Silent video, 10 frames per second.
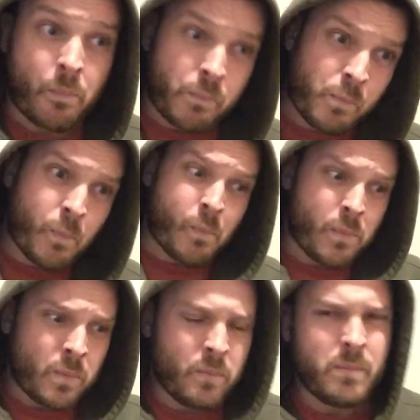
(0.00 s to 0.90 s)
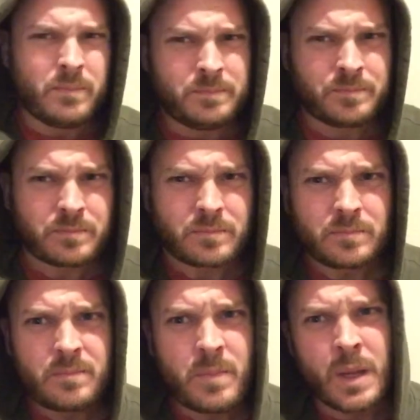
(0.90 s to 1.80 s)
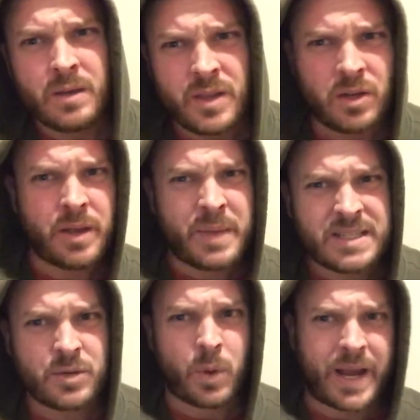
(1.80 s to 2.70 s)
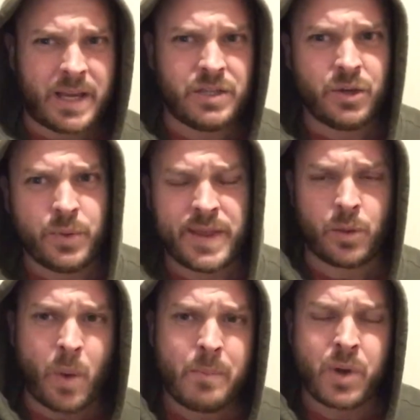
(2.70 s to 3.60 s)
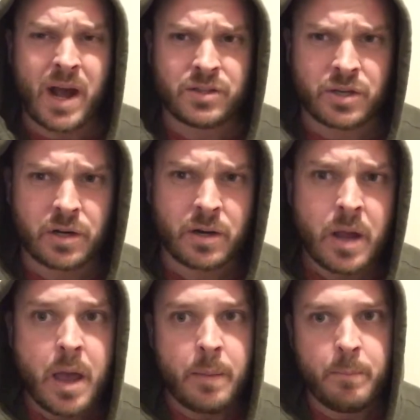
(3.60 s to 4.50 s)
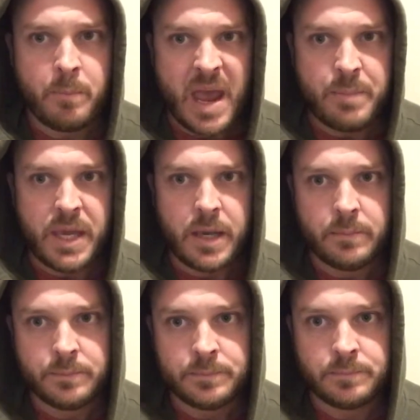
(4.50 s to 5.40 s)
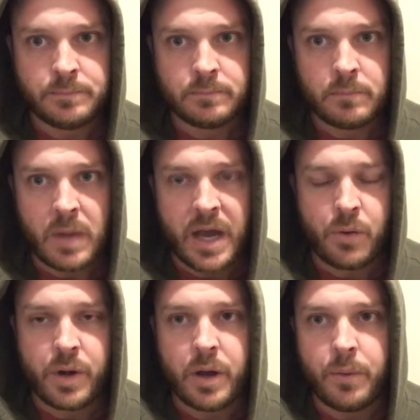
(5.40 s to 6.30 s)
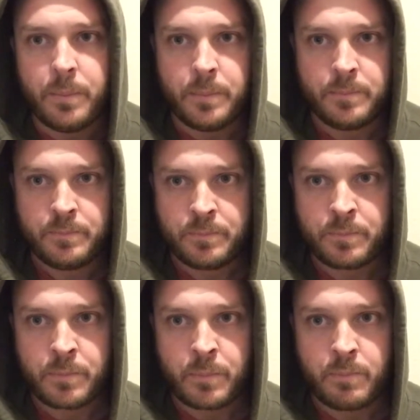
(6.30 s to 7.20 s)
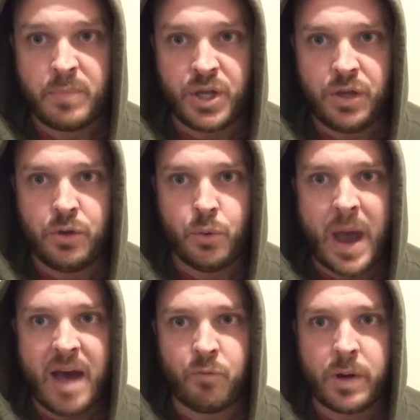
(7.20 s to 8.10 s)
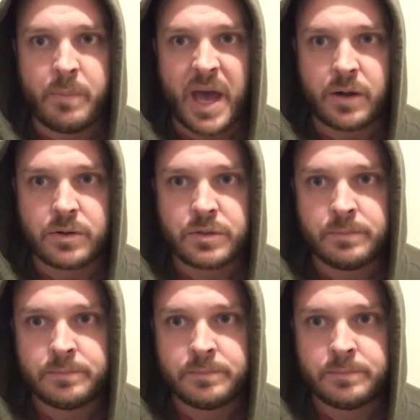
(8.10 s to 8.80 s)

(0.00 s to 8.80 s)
Hmm. There are limits to what I can do within the web browser. Maybe. I don't know. But you have what matters.